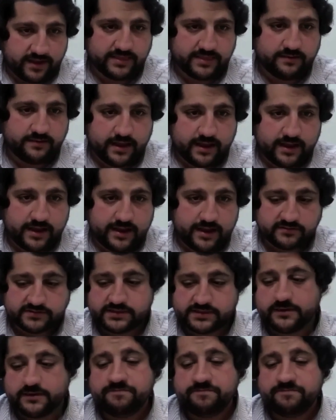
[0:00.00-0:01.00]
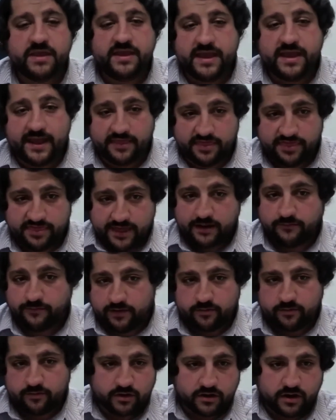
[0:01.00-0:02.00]
to get them that housing, and then
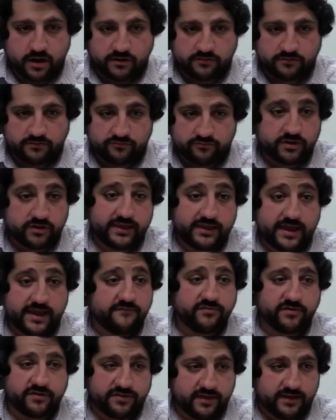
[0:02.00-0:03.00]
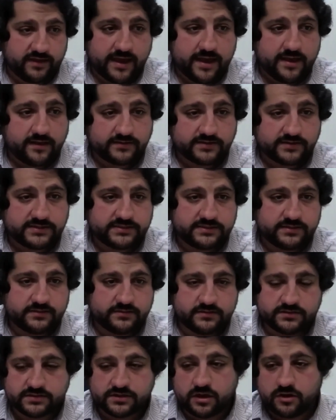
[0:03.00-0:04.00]
we work on really everything else.
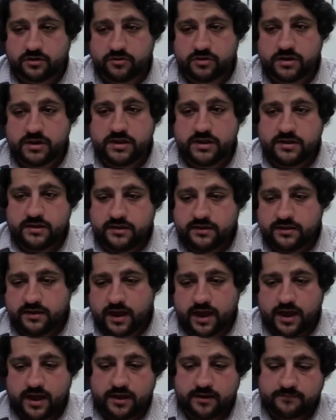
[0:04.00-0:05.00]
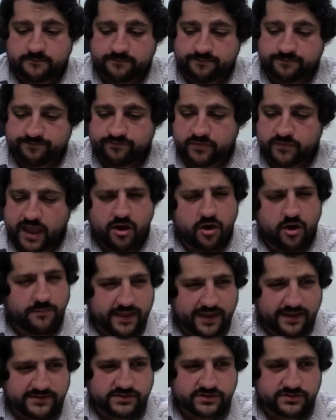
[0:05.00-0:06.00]
So um, I
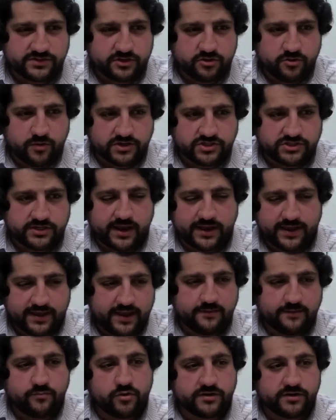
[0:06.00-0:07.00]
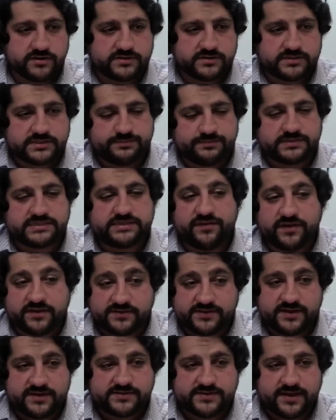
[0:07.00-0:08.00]
hope that answers your question. I can get more
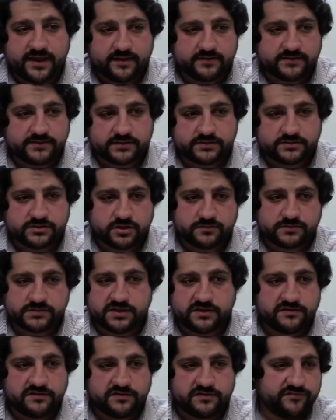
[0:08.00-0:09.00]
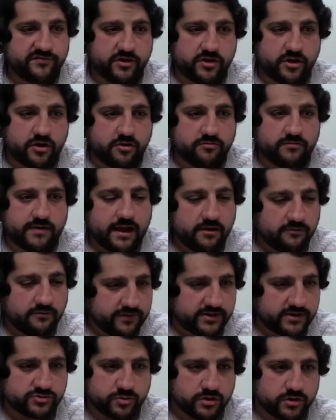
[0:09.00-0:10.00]
specific details in terms of you know
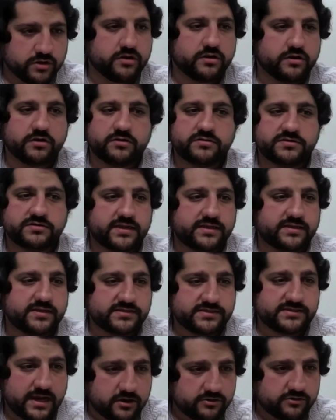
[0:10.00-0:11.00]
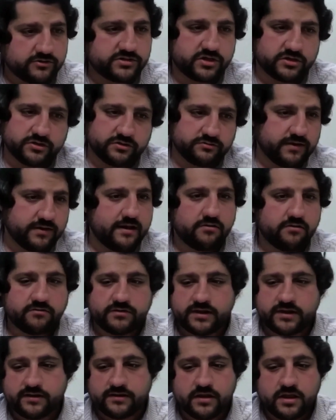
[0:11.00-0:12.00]
outreach workers and the turn
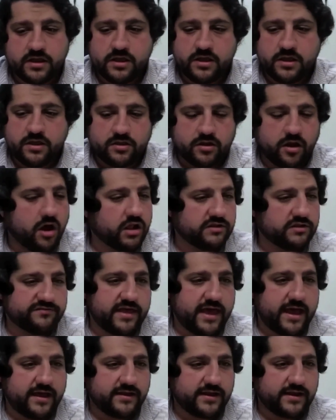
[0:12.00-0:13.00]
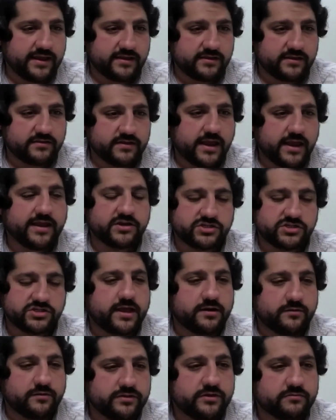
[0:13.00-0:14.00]
turnaround and all of that, and I can I can share
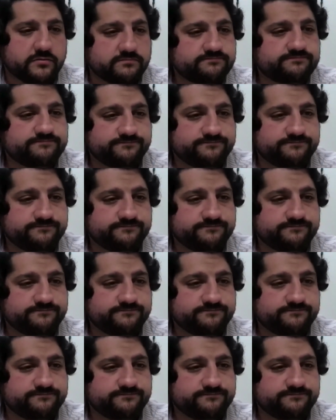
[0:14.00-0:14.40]
that with you.